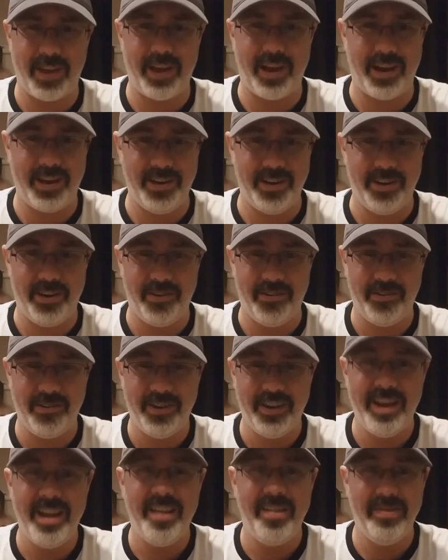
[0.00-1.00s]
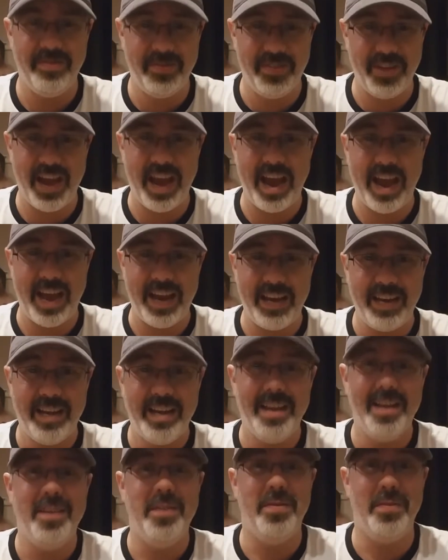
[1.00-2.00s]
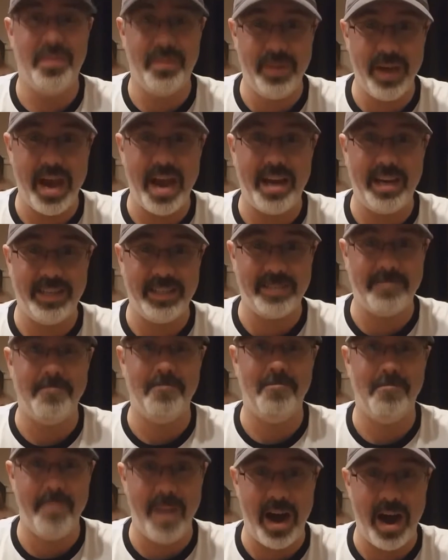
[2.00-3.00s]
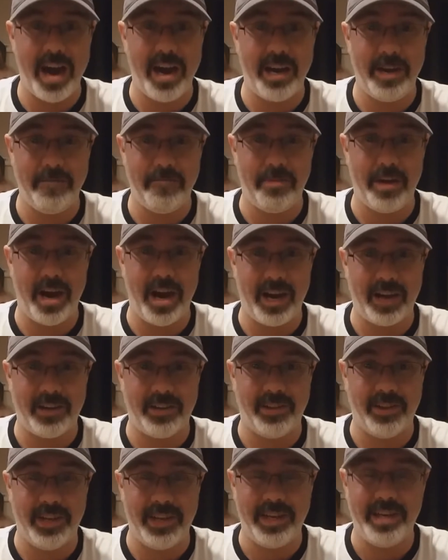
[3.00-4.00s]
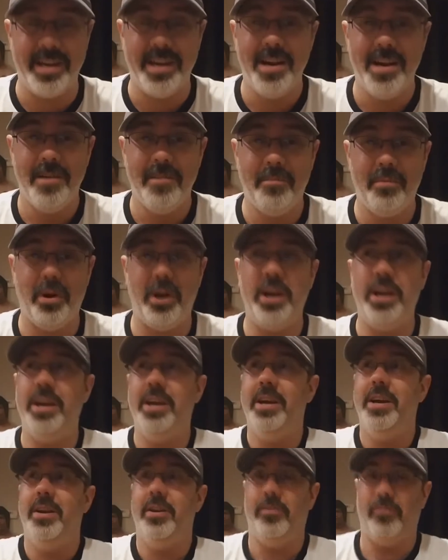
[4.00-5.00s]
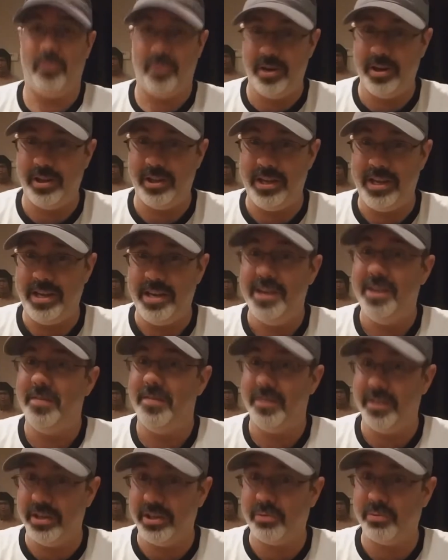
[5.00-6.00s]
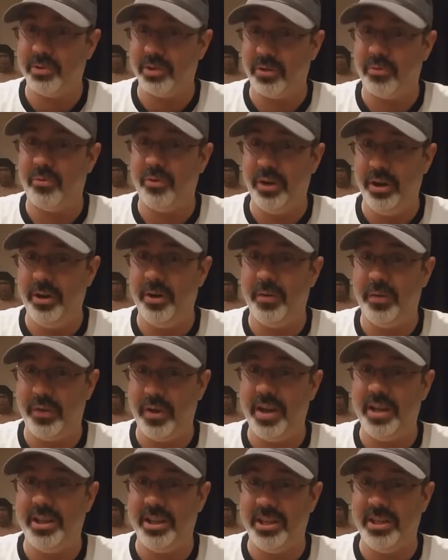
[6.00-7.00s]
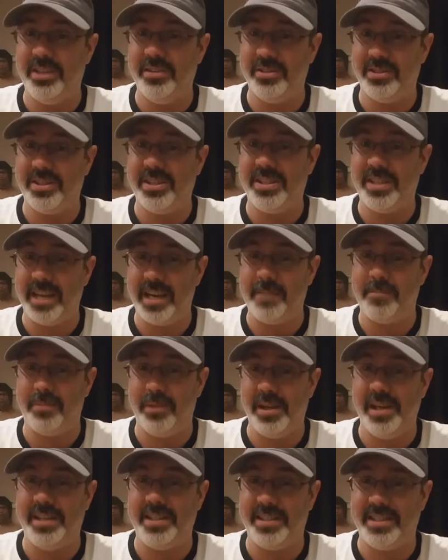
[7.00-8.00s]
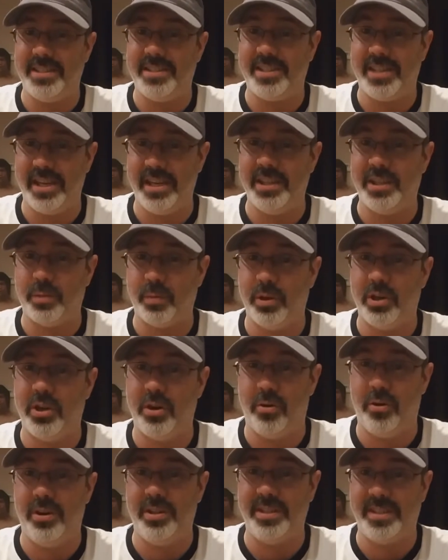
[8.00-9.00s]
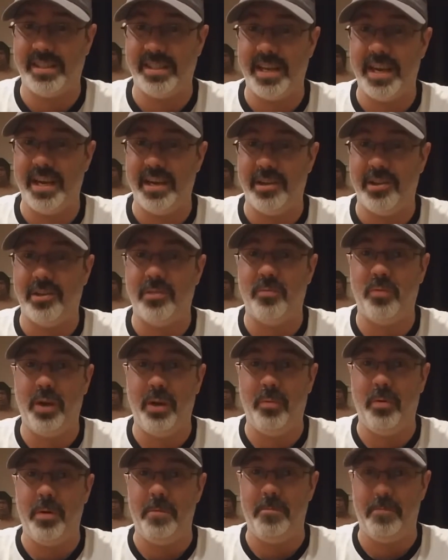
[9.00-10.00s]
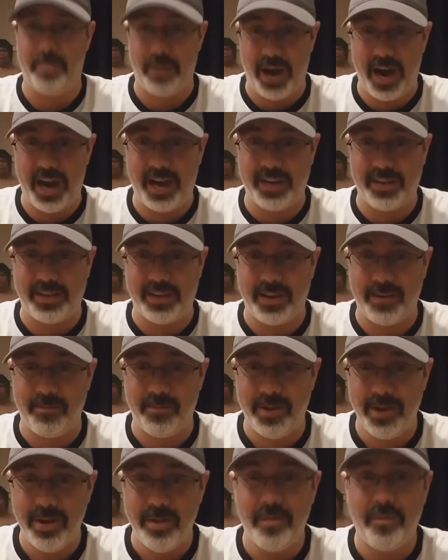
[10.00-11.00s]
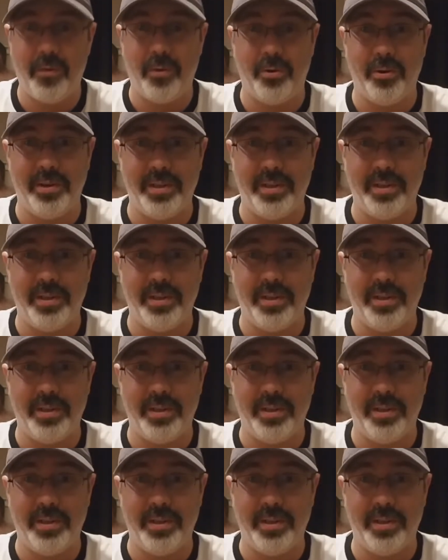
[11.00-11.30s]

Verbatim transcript: I know. That that is mind-boggling. But really, this was a real thing that used to take place is things would go on sale and we would buy them for a